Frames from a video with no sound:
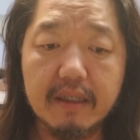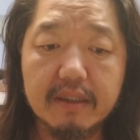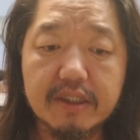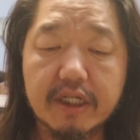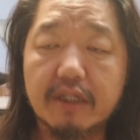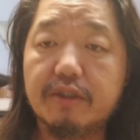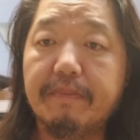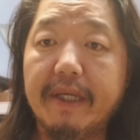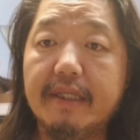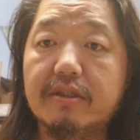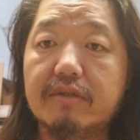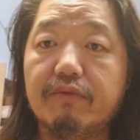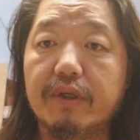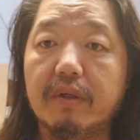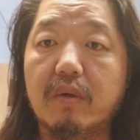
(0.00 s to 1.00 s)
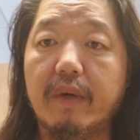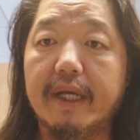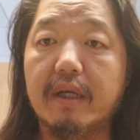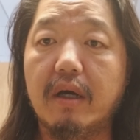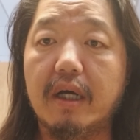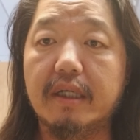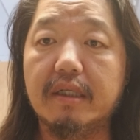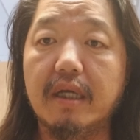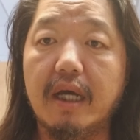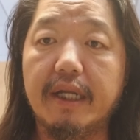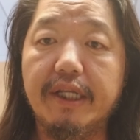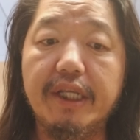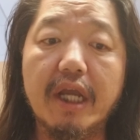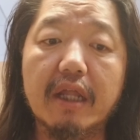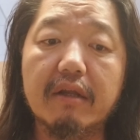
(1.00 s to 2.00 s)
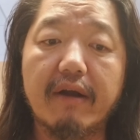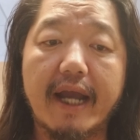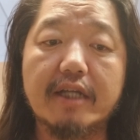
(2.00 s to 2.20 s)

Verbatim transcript: touch base real quick on another